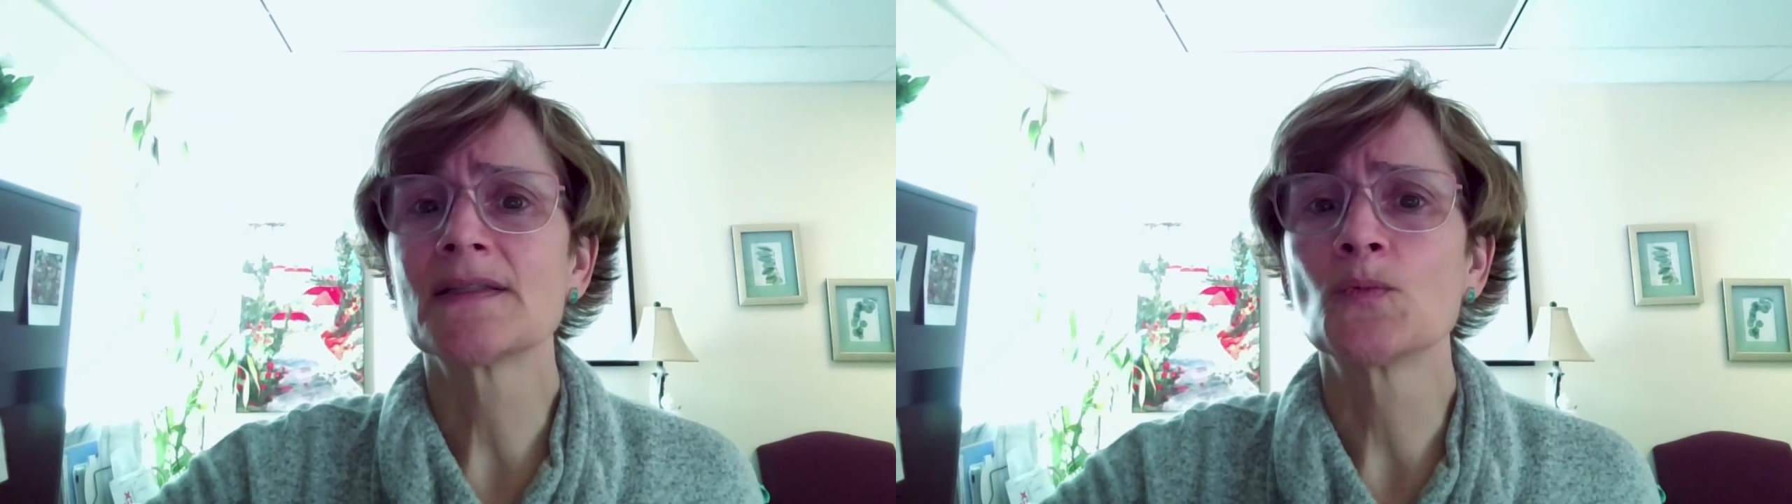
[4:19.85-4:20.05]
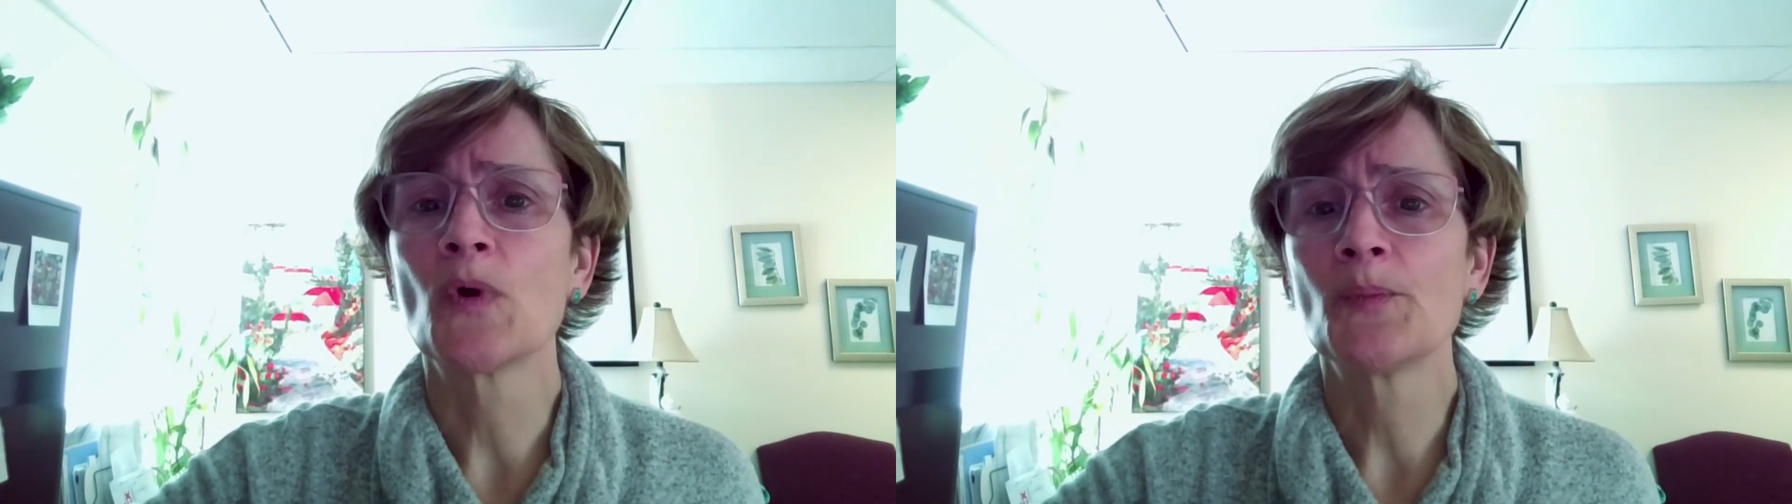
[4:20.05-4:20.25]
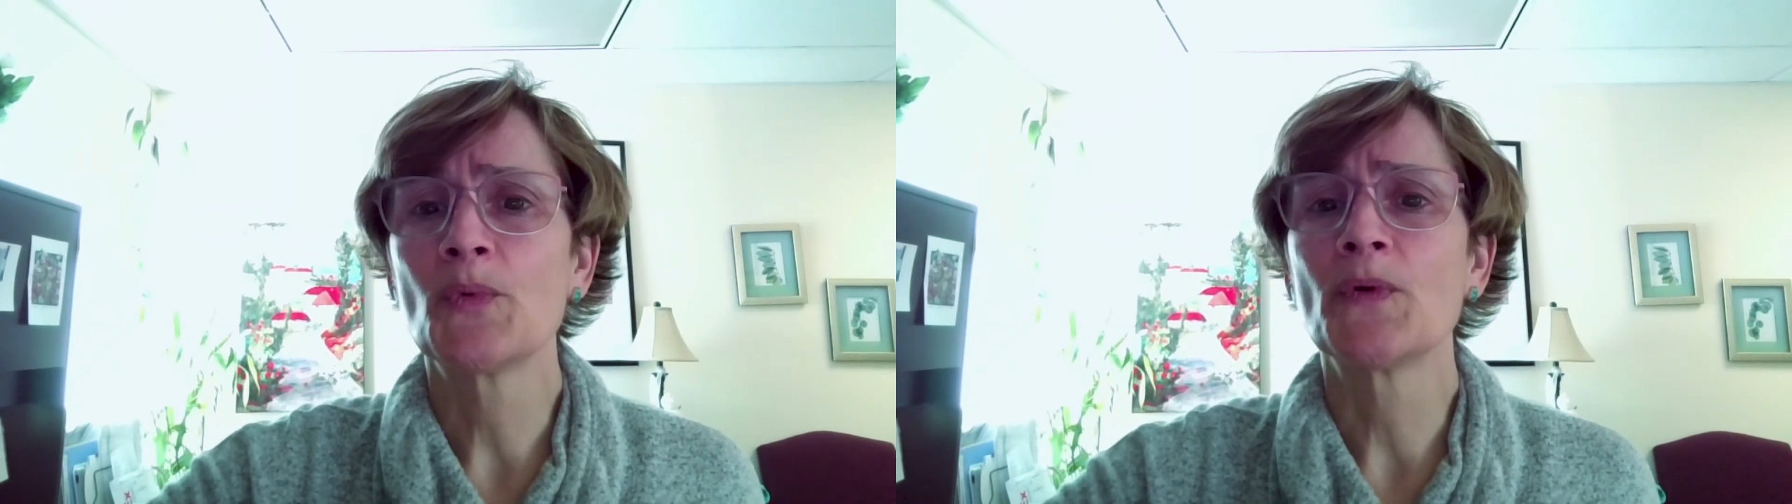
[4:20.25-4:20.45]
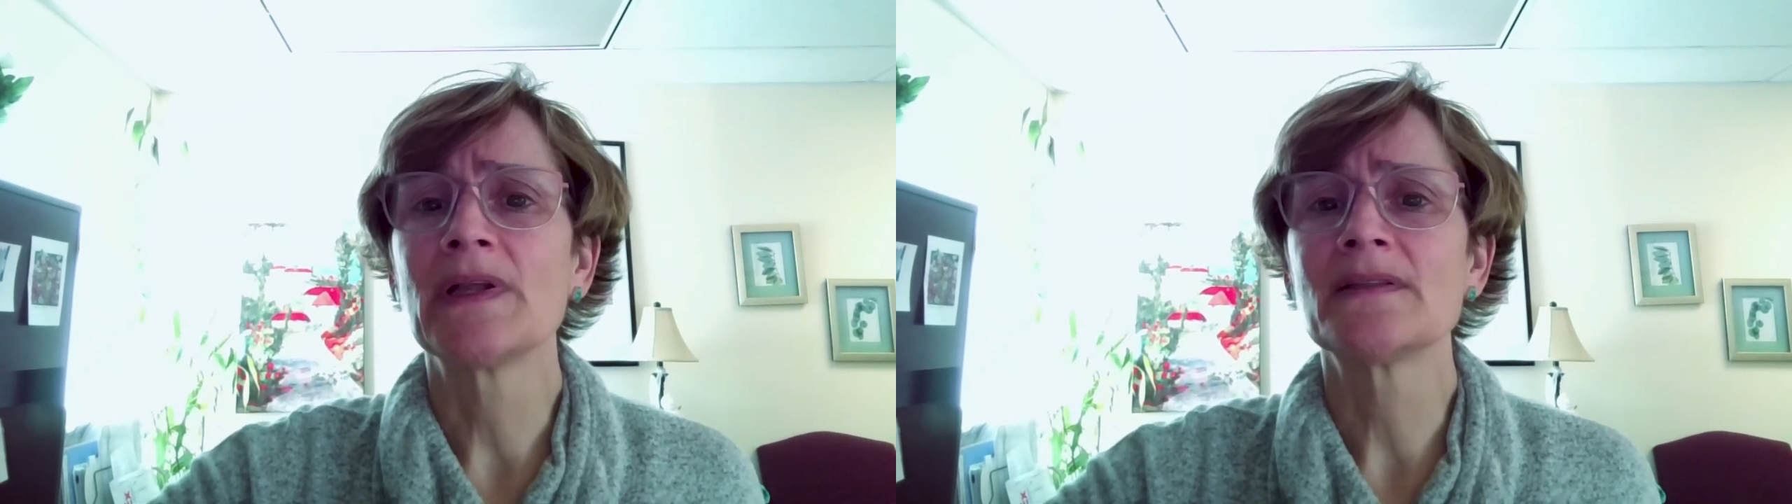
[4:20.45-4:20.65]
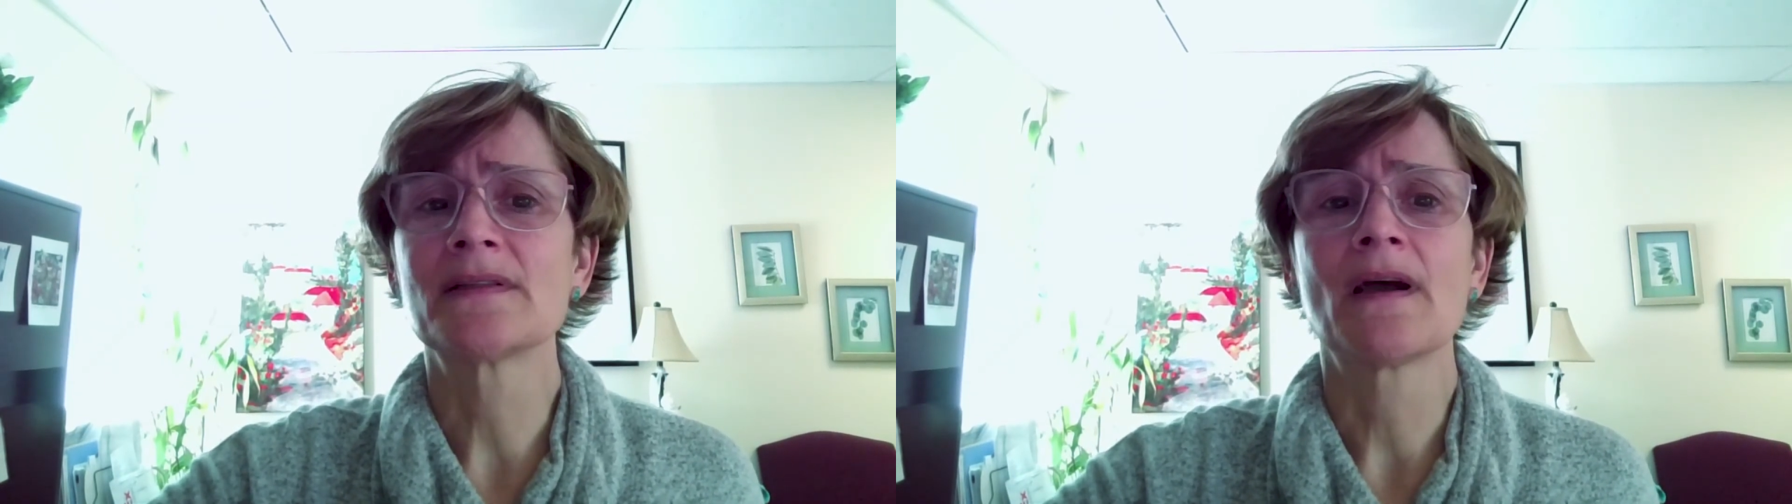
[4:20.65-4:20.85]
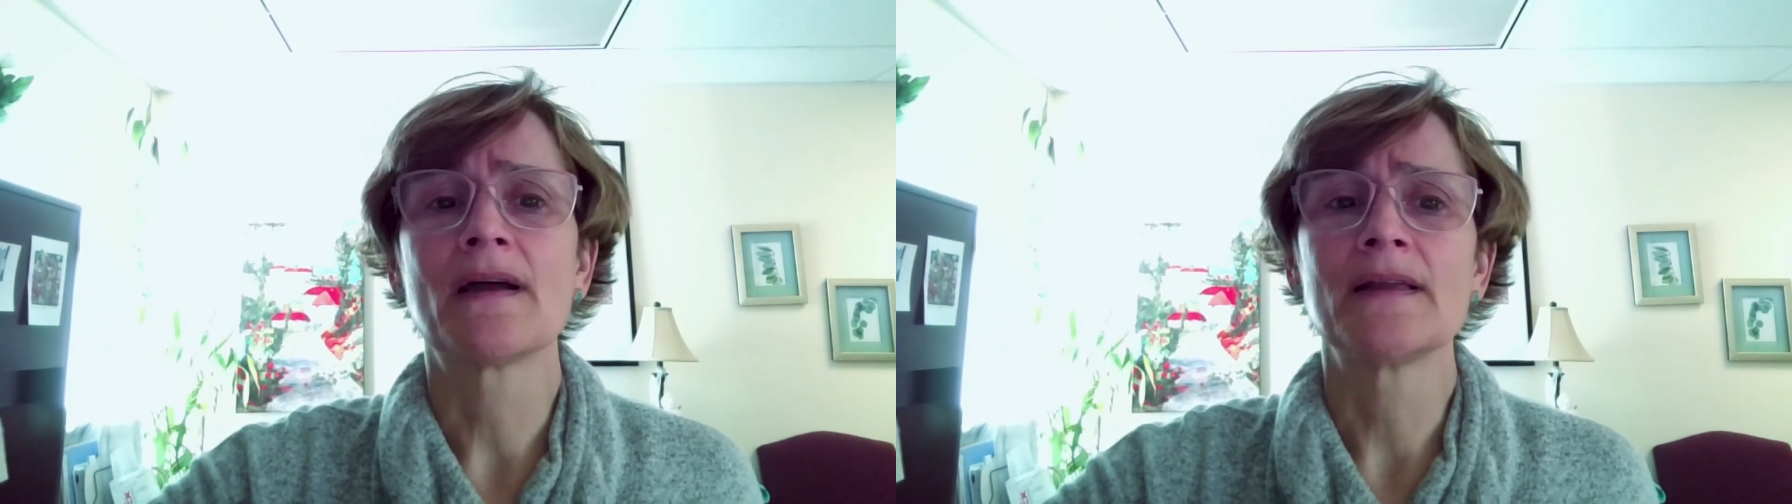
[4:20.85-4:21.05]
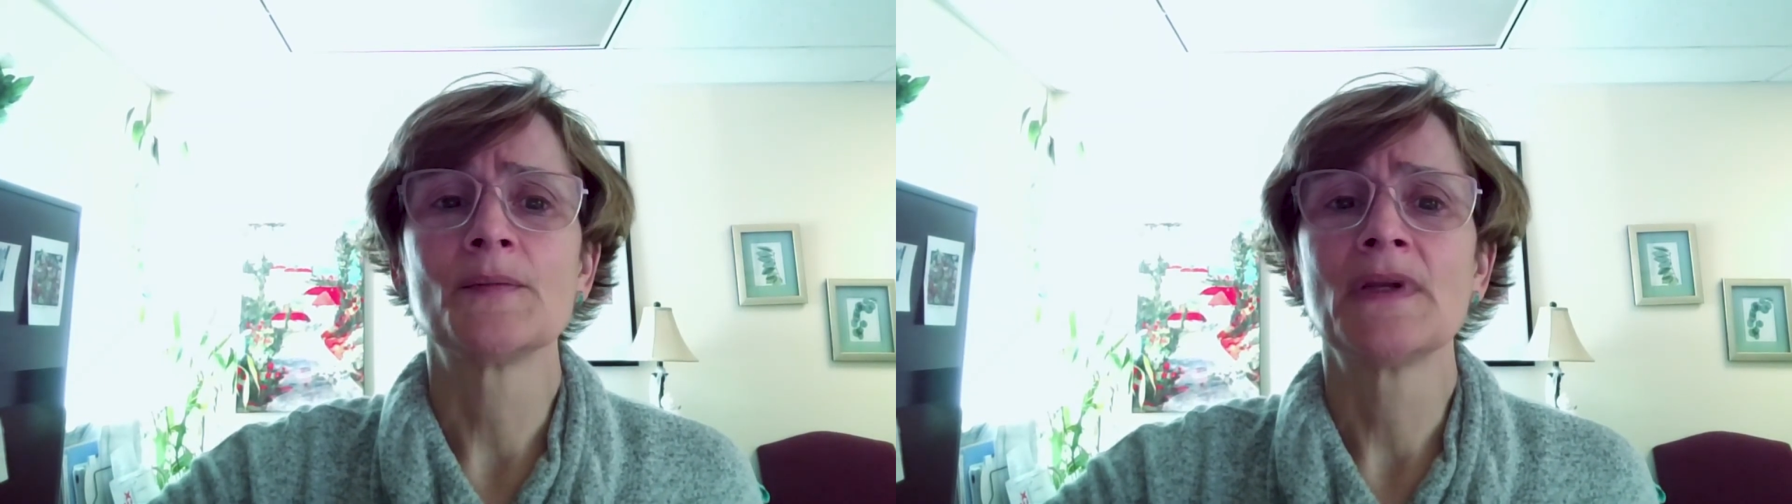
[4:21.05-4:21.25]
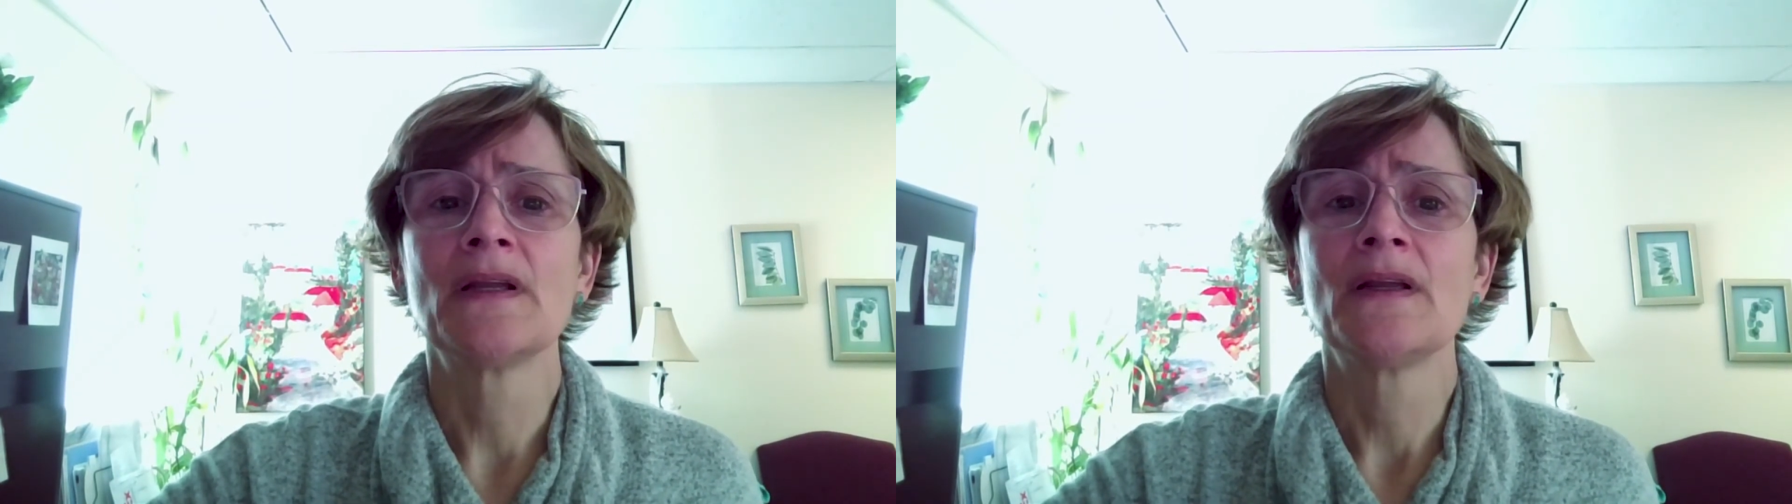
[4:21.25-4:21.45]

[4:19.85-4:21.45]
is one point in time.